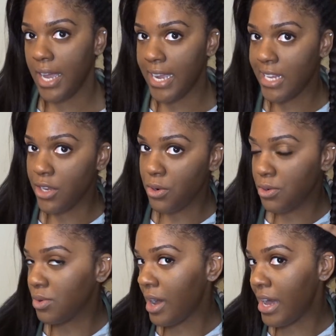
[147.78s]
I
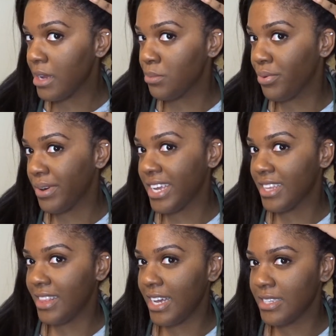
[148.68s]
know I
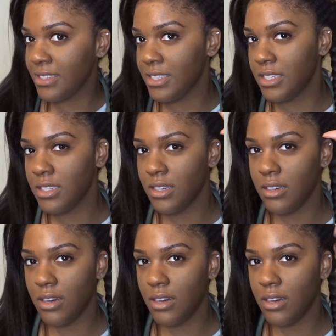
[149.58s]
braid like the